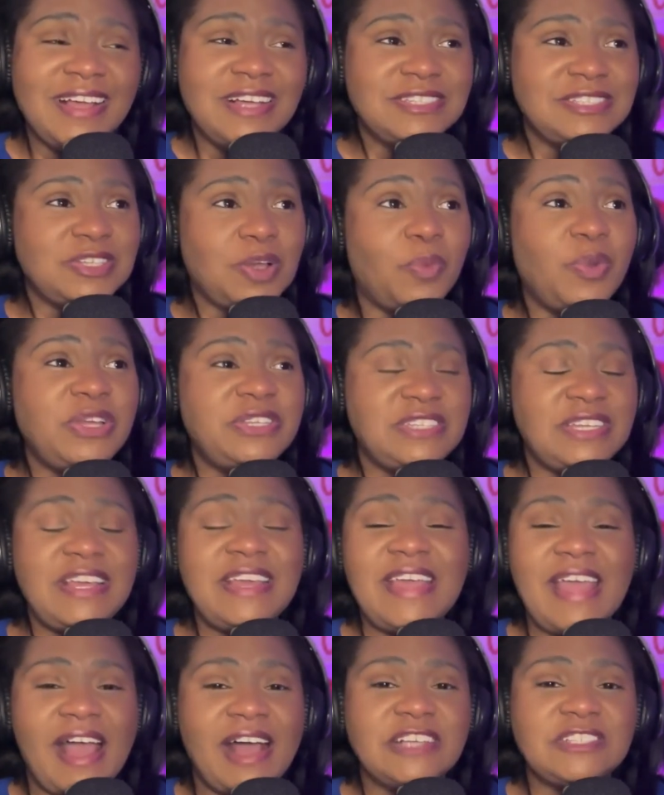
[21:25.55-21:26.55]
So we
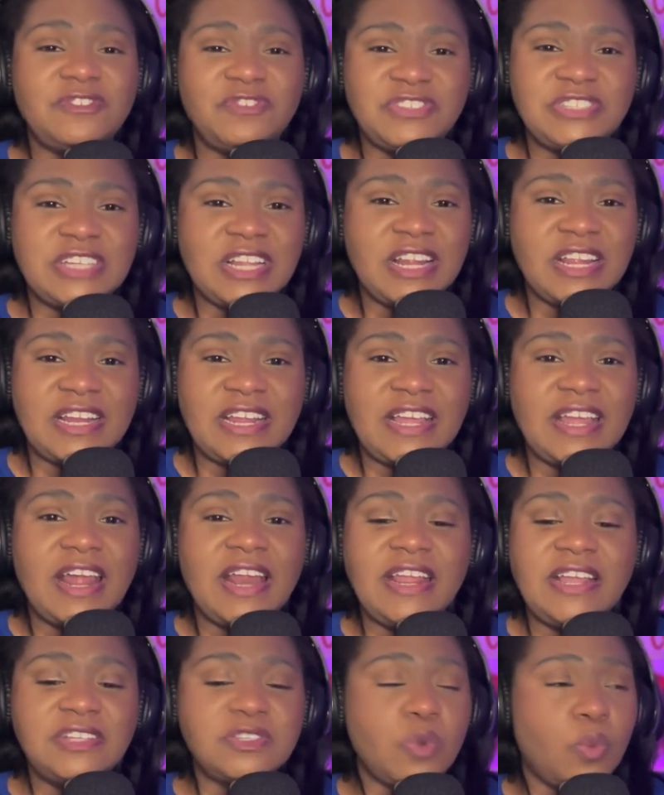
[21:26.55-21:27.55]
see he has facility
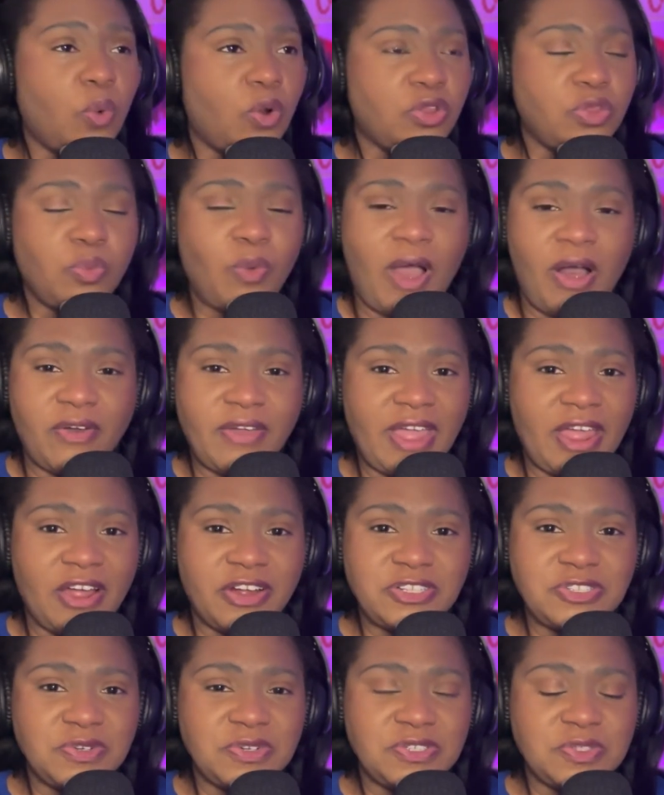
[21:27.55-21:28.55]
and he's a worthwhile
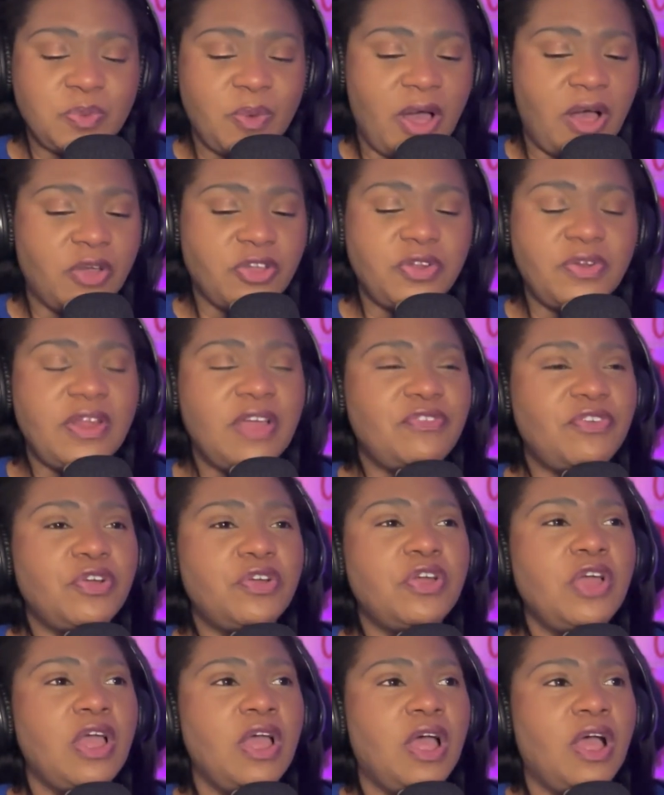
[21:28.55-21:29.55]
character as well. You're
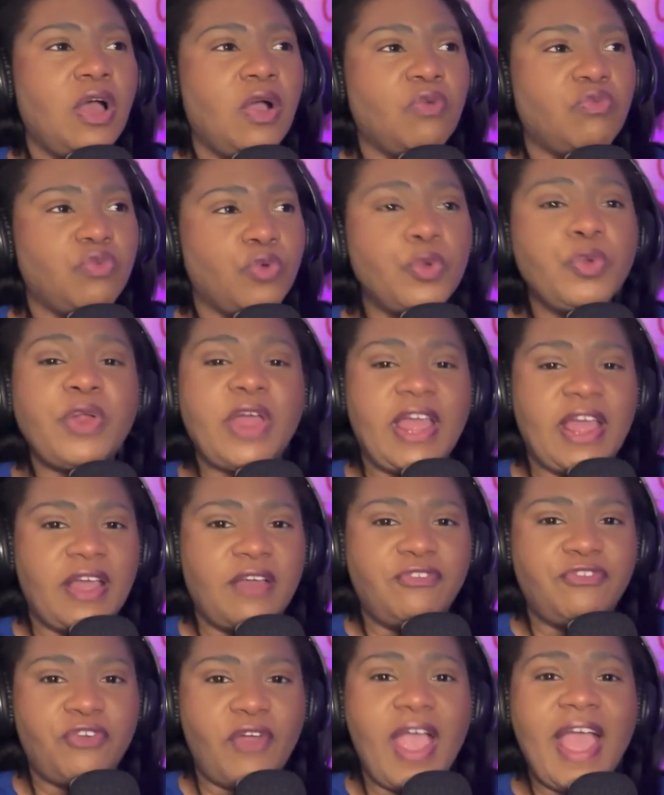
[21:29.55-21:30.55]
never
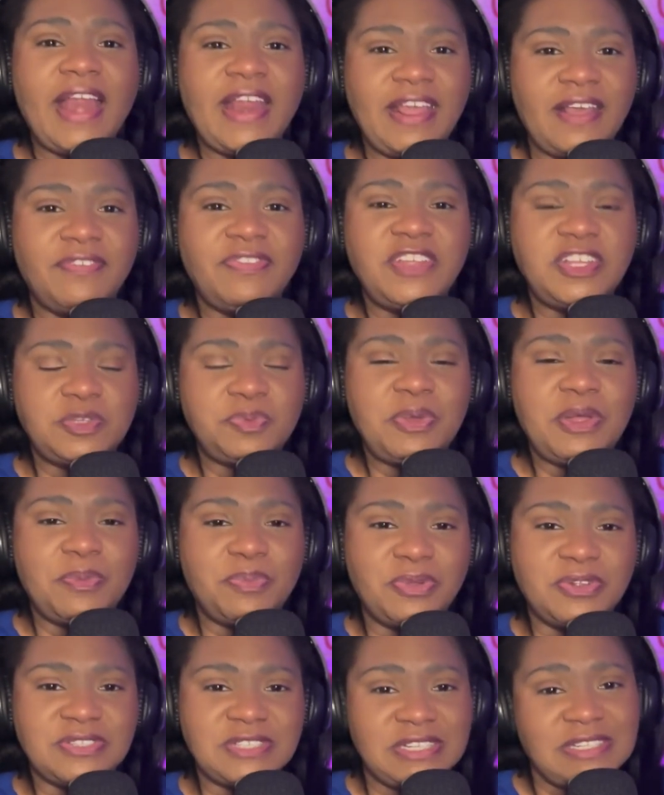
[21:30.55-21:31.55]
rooting for any of these
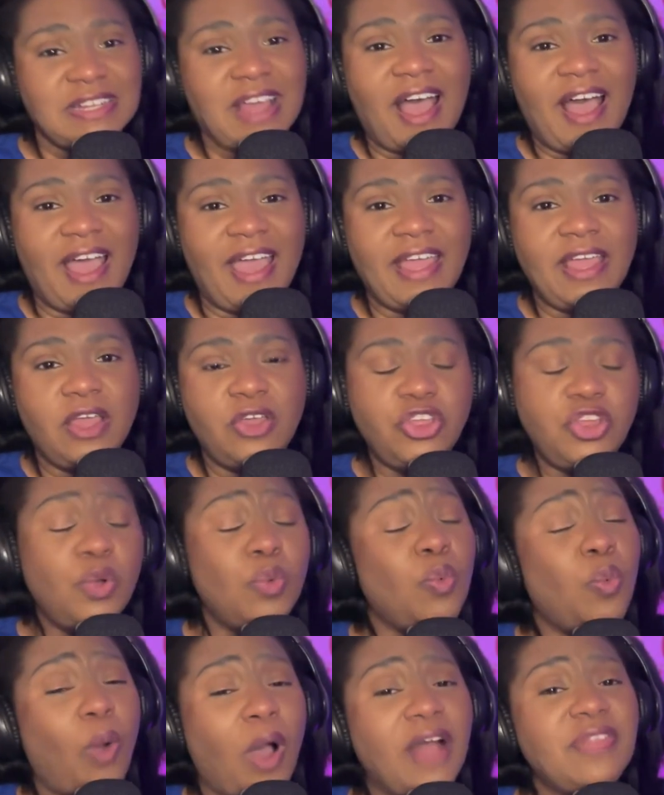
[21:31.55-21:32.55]
people to die.
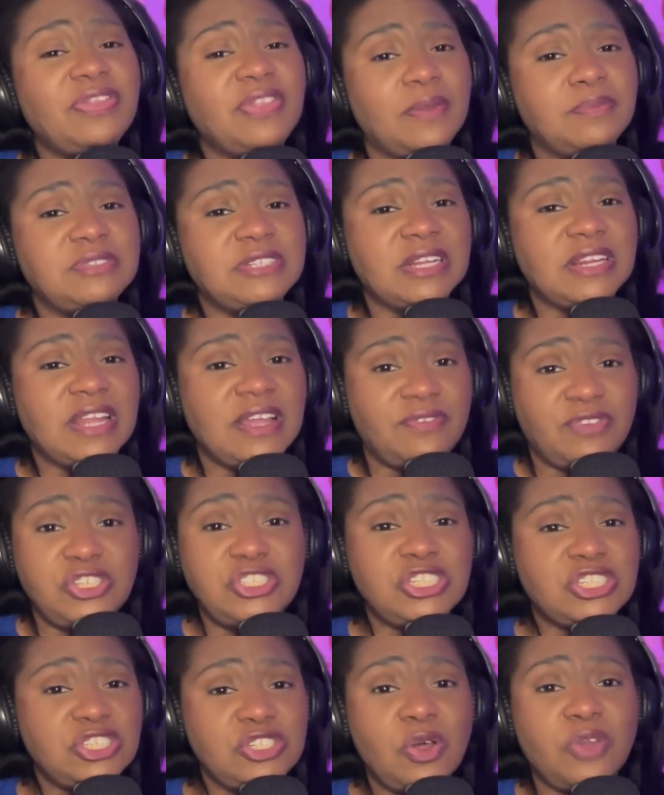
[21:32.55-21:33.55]
You want them to live. You
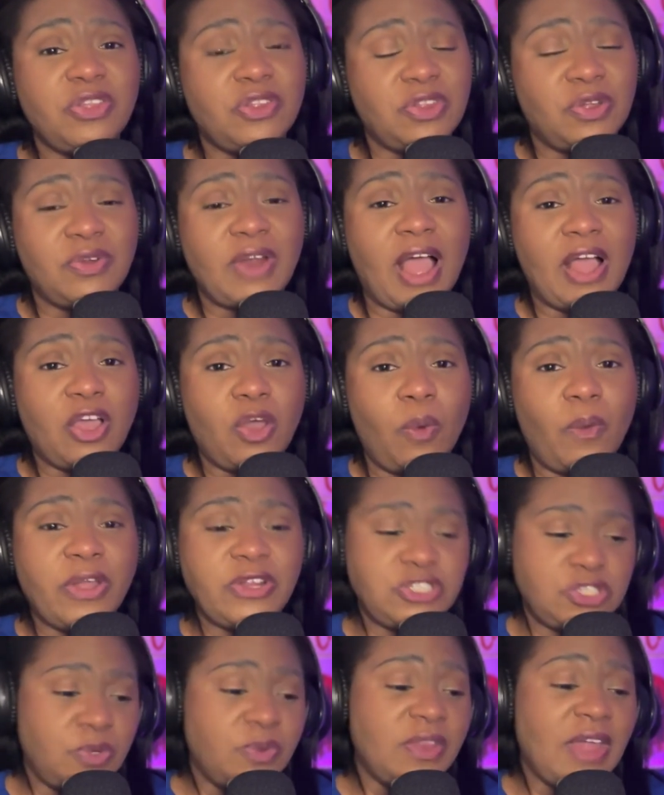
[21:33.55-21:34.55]
just know that they're not
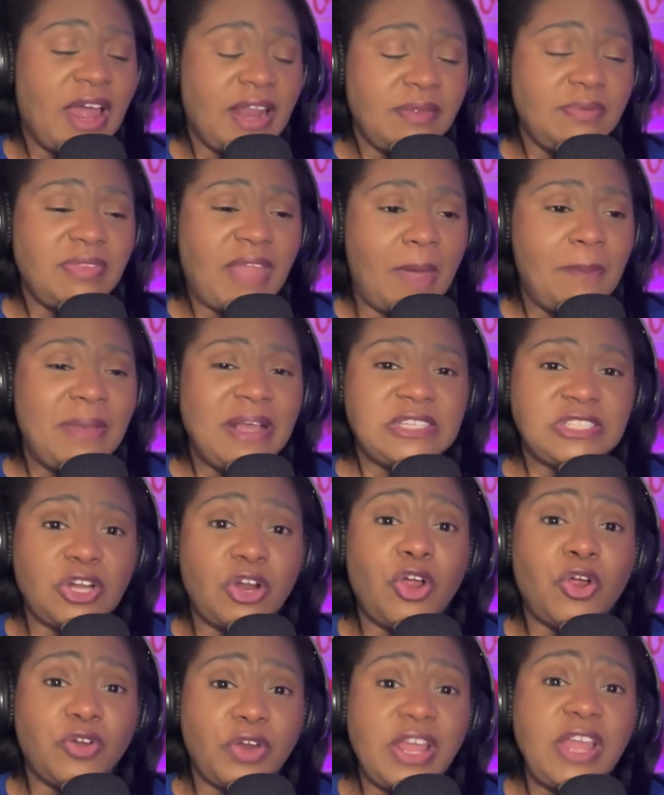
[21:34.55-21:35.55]
going to, and that makes it
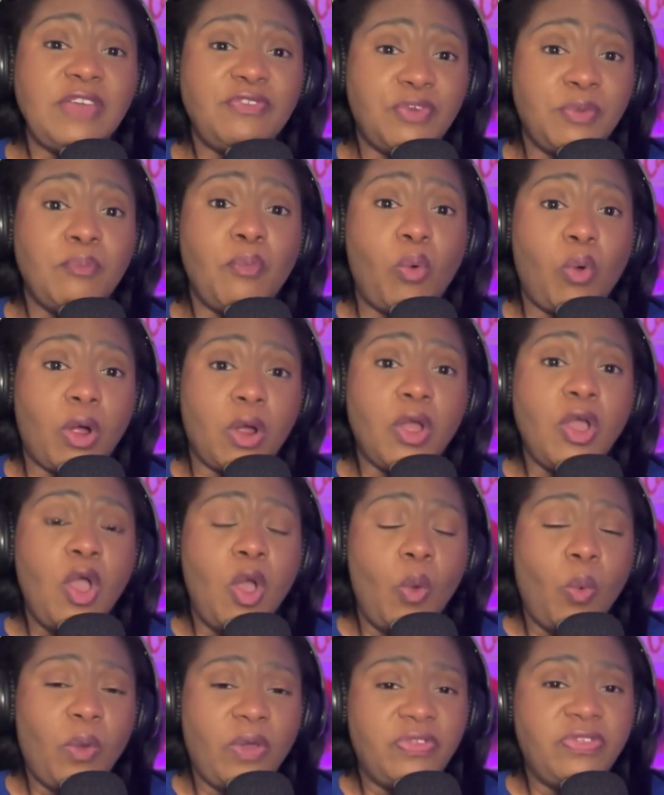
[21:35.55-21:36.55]
hurt even more
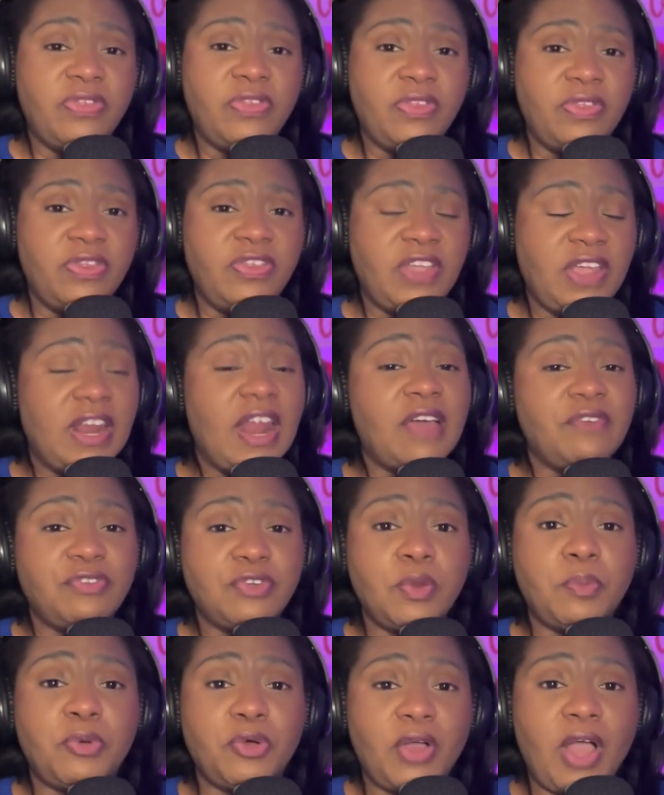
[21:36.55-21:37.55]
when the
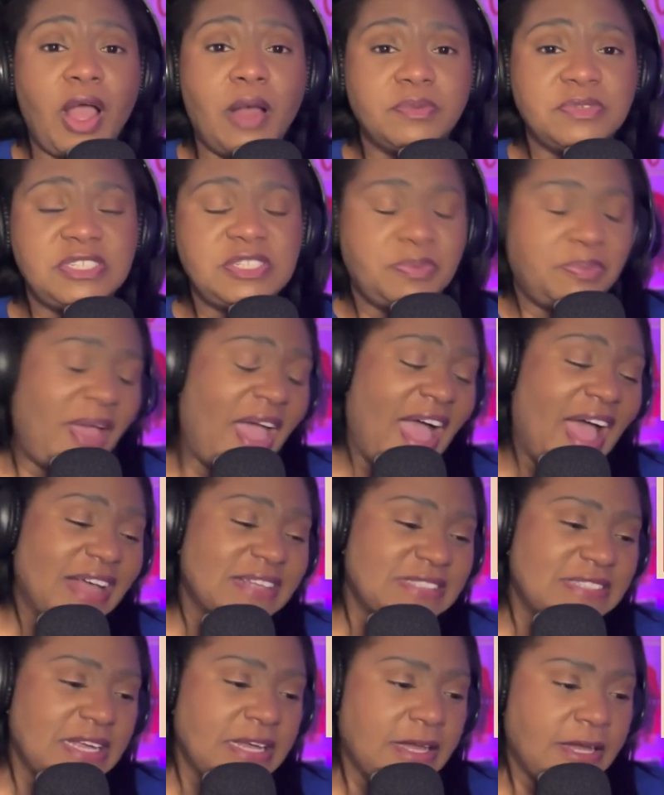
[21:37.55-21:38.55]
inevitable comes to
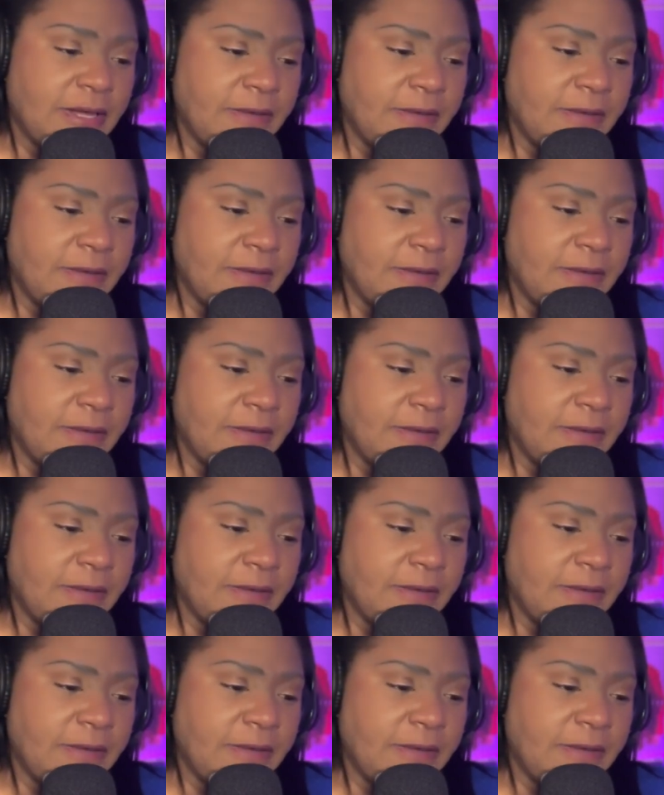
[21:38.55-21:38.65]
pass.